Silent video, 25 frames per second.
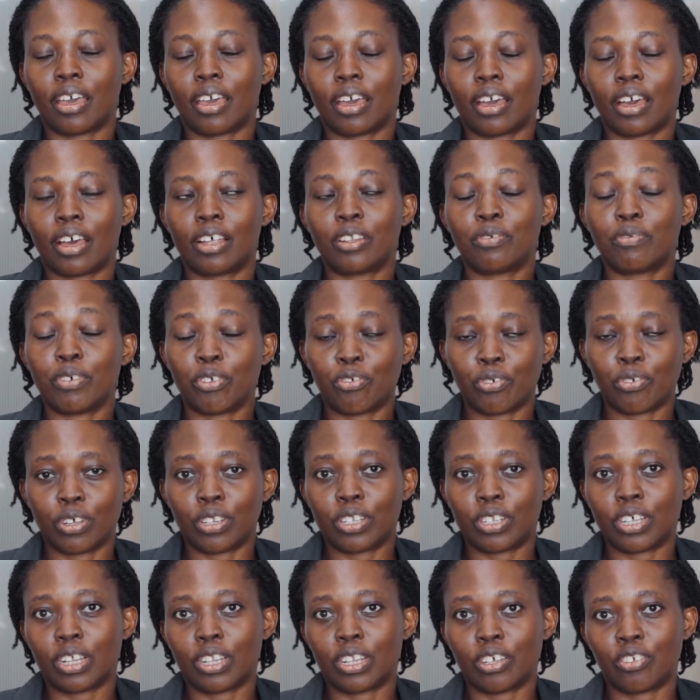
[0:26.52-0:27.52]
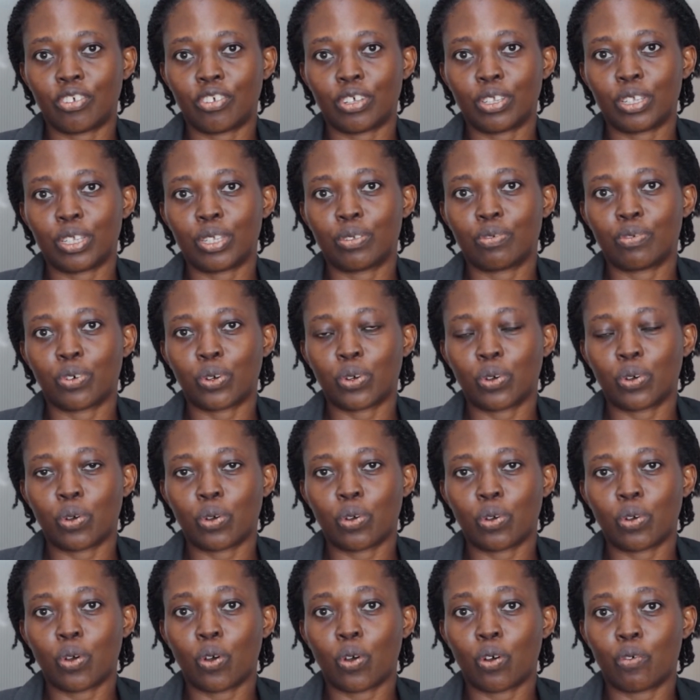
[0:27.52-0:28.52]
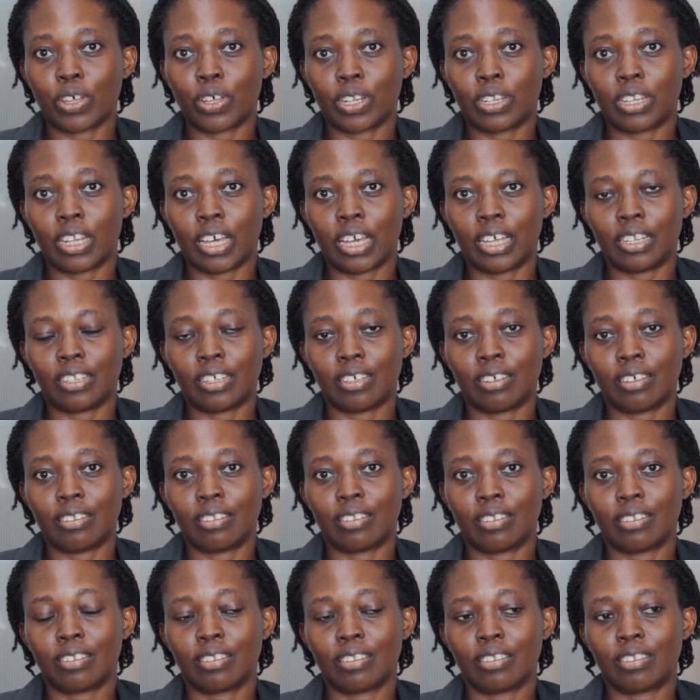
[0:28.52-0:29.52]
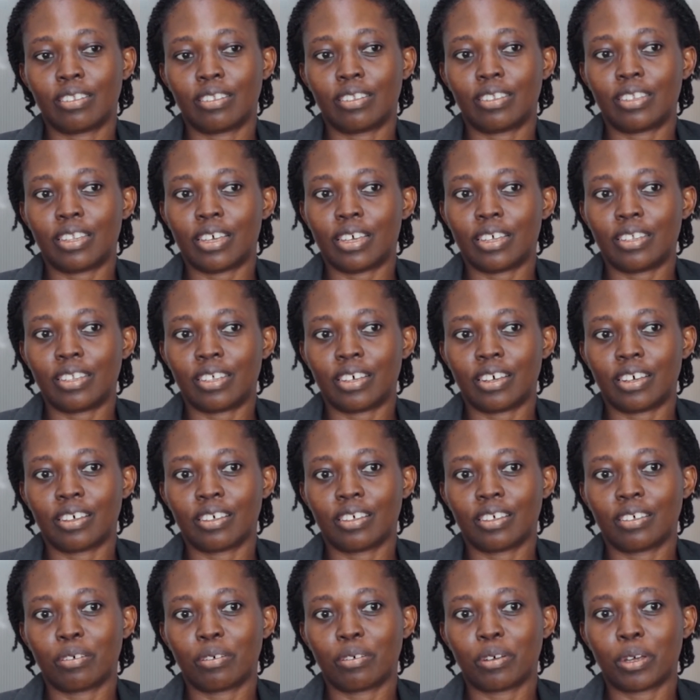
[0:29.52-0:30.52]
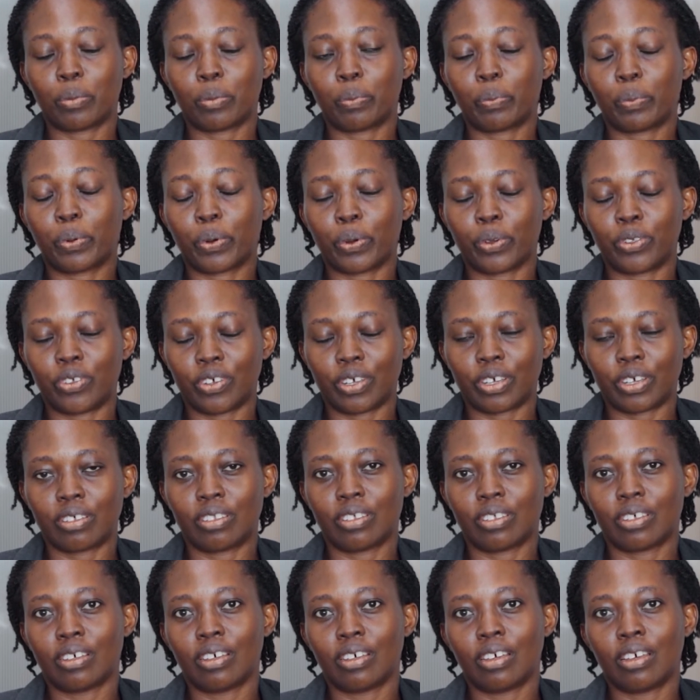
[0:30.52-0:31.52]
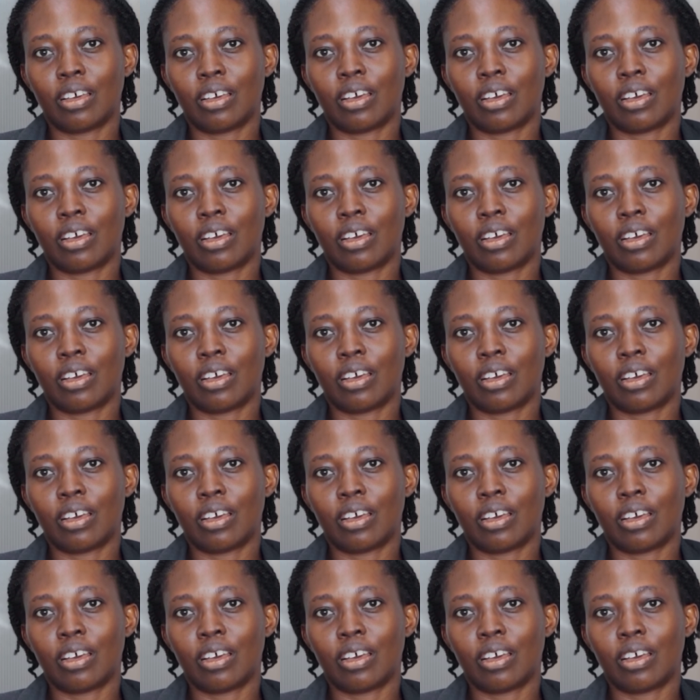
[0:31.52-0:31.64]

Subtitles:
Artificial Intelligence for COVID-19 Data Project.